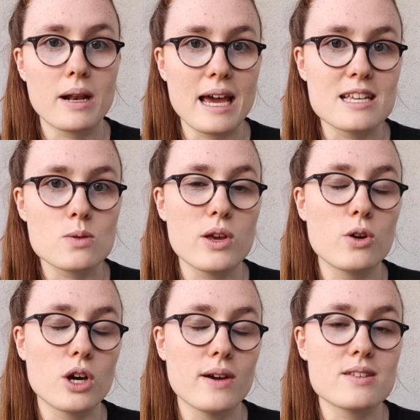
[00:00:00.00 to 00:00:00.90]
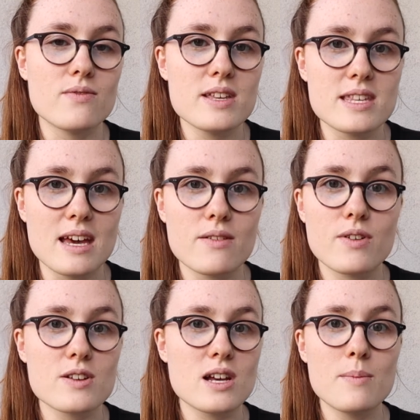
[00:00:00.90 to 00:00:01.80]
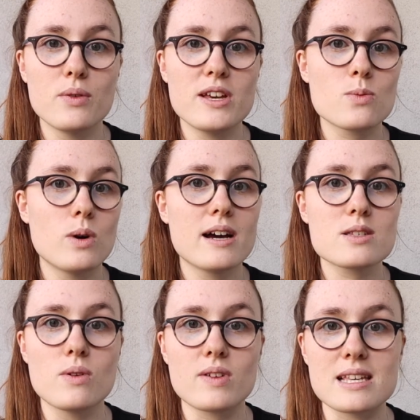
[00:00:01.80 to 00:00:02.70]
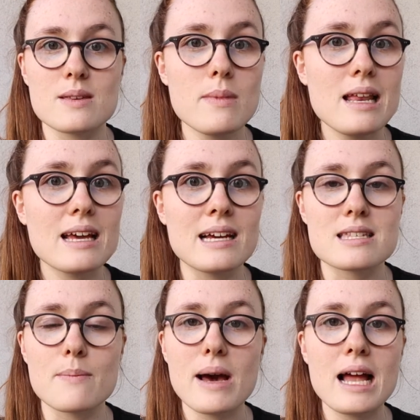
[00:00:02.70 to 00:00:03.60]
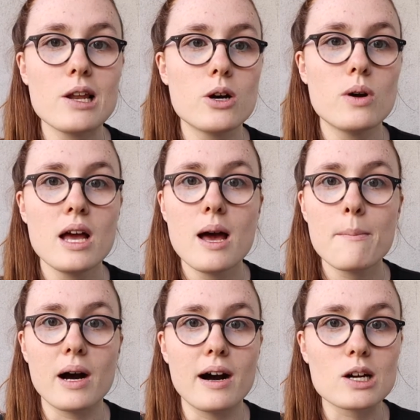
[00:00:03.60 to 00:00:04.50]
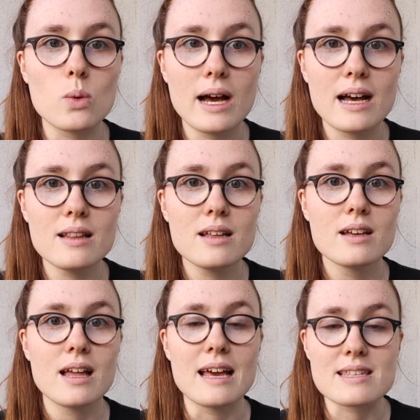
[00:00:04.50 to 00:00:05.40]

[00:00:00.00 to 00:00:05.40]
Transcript: place where you're going to visit. For example, this works with Casa Mila, Casa Batlló, Park Güell, La